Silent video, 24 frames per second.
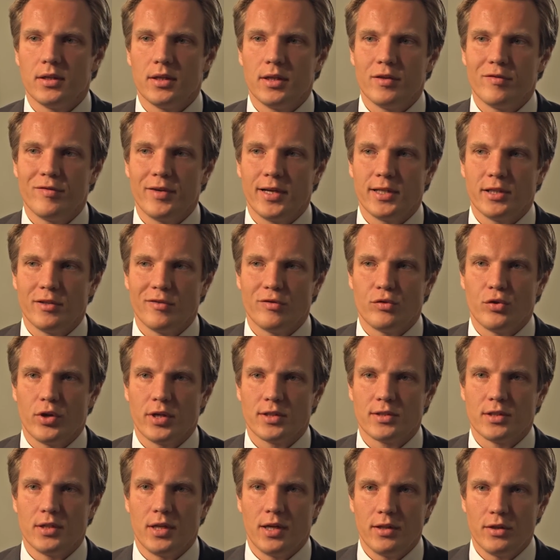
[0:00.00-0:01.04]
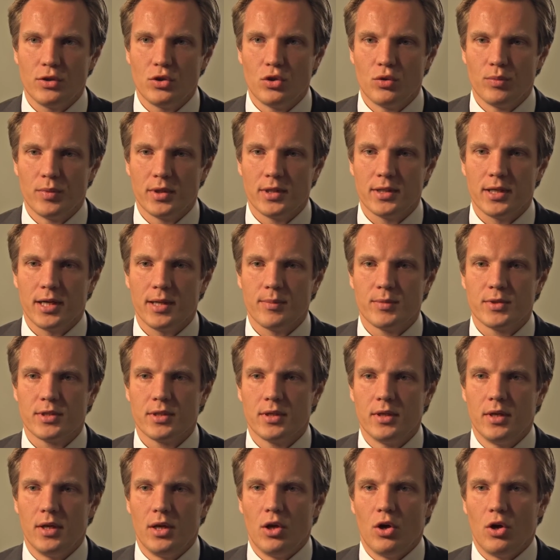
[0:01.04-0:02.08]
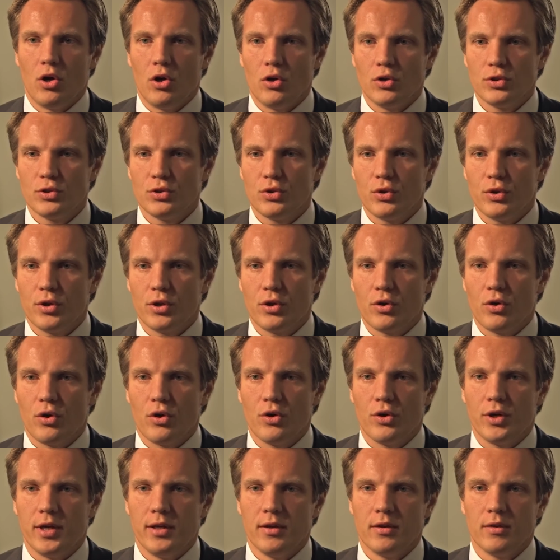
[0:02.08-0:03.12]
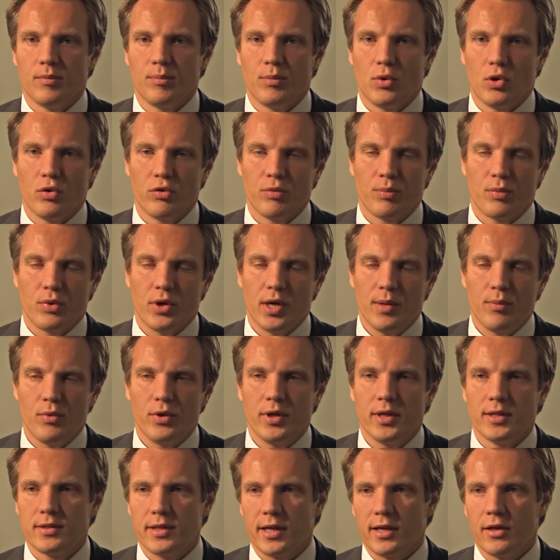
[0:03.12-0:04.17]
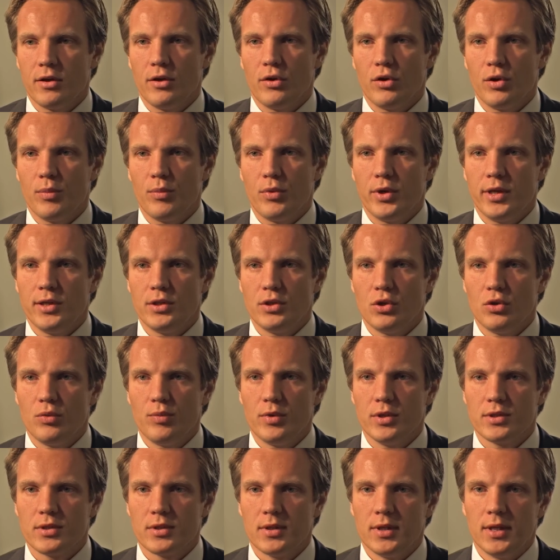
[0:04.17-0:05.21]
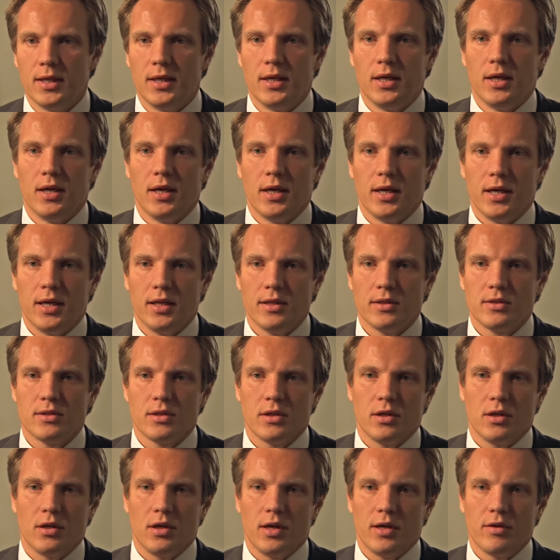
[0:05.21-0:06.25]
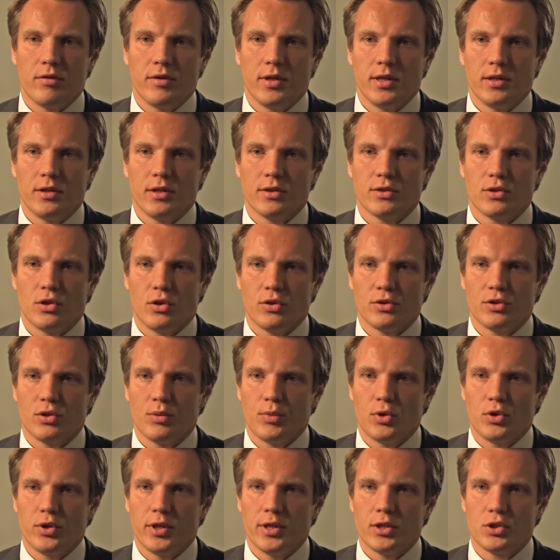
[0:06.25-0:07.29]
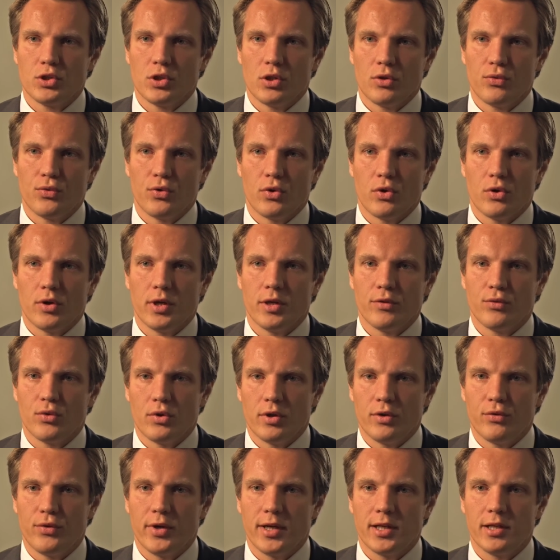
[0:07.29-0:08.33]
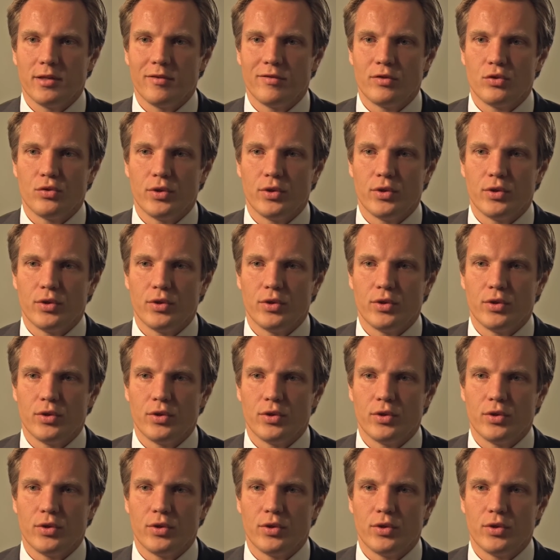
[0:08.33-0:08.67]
effective drugs in other tumor types, also occur in both primary and secondary brain tumors. And I think there's also potential for effective